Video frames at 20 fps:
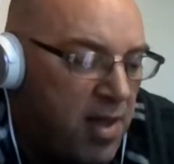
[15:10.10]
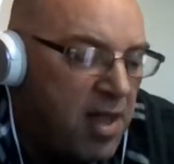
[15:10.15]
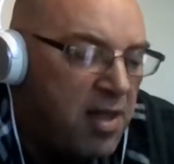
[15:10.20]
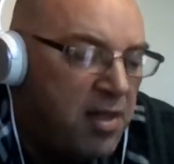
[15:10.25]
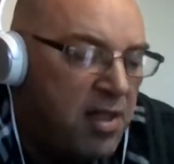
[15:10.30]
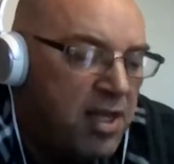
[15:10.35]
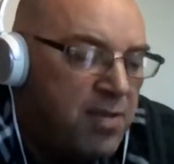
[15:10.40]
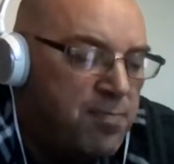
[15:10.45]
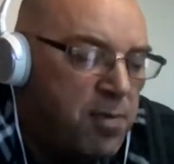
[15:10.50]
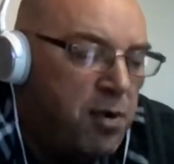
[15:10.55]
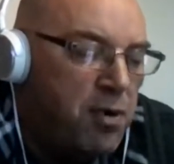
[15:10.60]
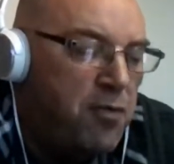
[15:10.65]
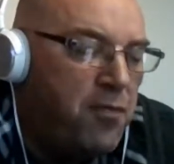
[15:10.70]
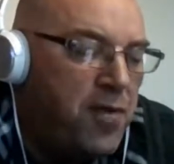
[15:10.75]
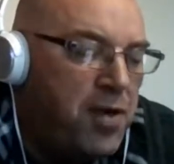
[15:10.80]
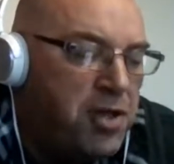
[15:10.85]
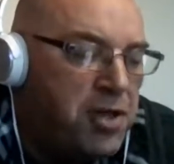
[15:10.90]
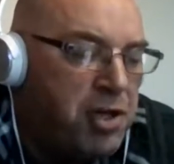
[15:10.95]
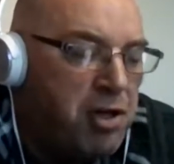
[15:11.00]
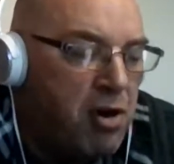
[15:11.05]
There's
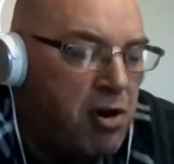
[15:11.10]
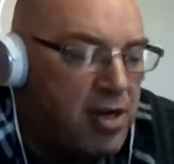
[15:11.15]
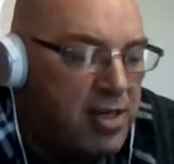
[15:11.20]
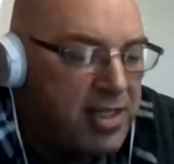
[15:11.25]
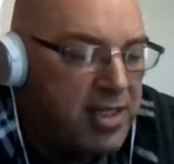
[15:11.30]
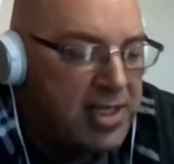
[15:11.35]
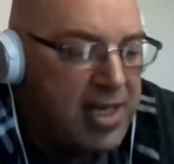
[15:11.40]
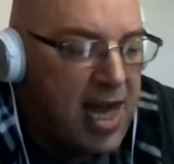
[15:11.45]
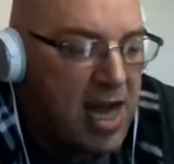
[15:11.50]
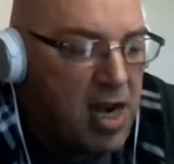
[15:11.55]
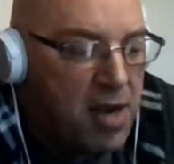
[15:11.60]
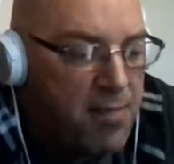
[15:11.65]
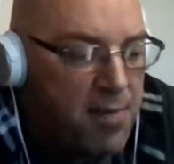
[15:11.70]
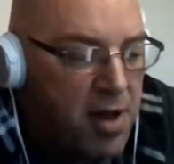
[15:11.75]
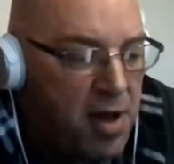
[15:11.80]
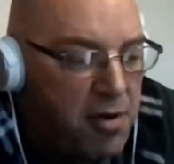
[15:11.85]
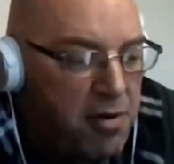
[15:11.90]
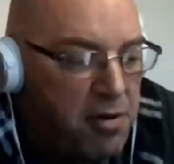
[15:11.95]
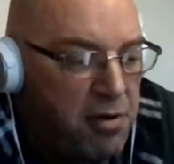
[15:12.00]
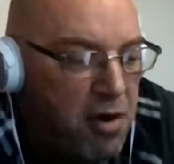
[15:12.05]
movies, you got
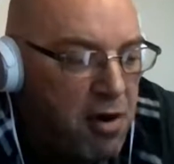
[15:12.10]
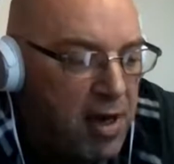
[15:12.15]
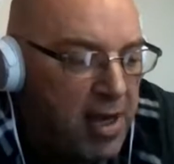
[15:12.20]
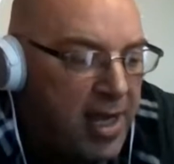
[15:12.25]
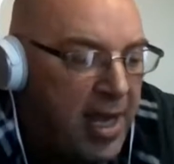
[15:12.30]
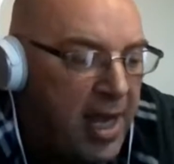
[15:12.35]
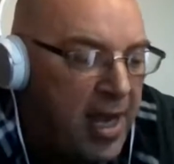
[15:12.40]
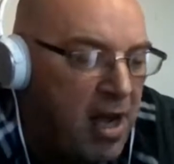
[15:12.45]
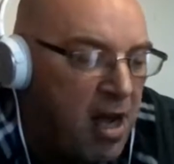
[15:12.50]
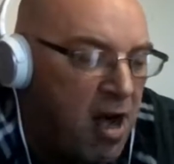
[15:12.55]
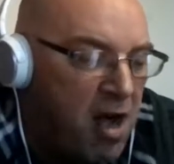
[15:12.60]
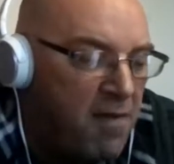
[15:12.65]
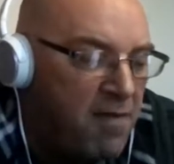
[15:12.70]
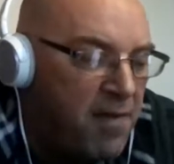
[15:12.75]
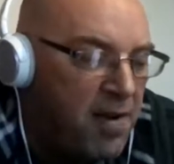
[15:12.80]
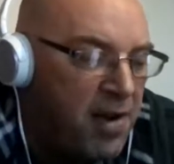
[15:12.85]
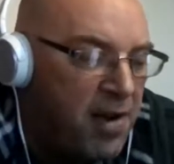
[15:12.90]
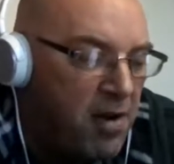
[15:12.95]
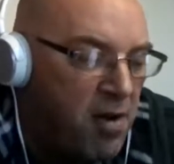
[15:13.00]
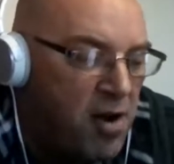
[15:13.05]
Excalibur, you got King
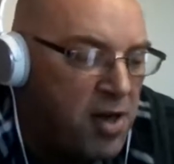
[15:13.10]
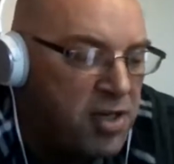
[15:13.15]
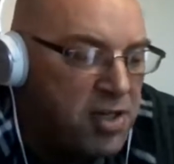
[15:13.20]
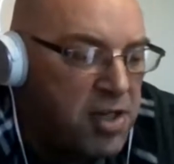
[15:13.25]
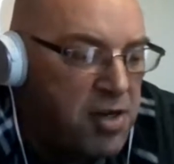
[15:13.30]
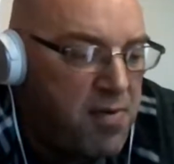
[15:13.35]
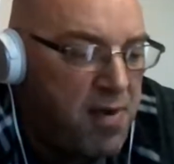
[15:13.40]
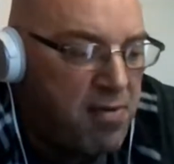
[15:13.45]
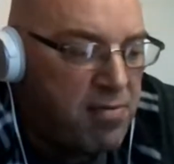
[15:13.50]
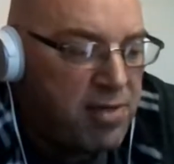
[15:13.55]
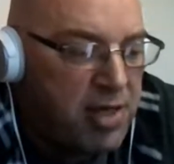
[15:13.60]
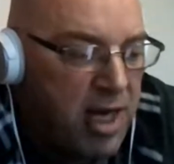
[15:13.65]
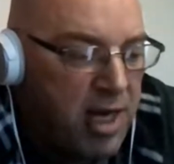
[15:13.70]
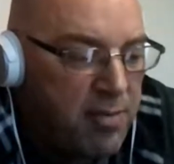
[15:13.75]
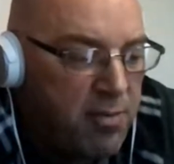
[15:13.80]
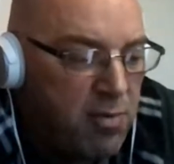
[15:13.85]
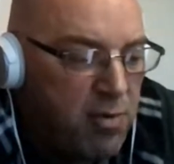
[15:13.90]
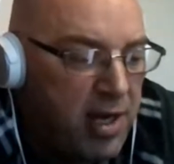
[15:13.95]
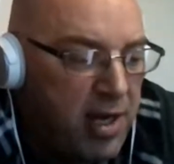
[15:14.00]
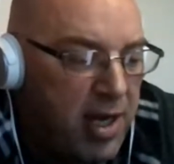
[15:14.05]
Arthur, Knights of the Round
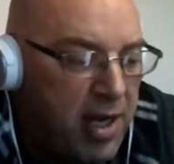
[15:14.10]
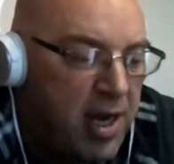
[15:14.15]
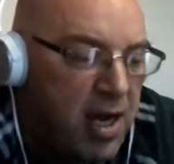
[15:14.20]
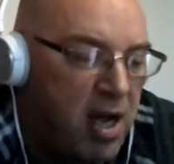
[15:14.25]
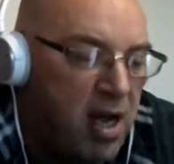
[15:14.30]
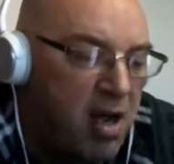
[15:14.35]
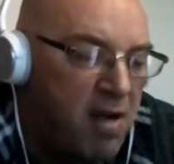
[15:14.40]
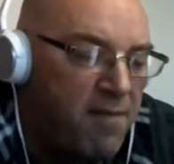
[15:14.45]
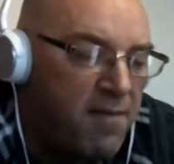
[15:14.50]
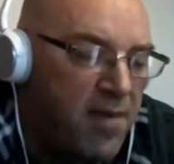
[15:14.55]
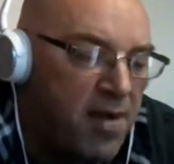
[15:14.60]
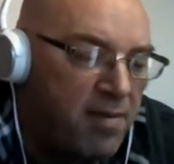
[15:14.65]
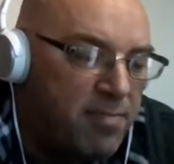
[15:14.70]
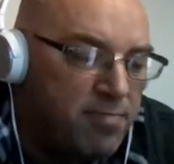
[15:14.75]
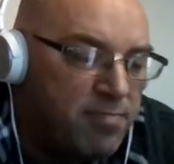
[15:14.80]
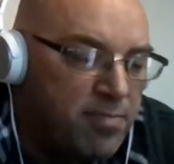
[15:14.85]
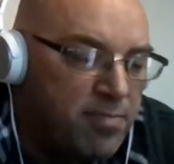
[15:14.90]
Table, King Arthur.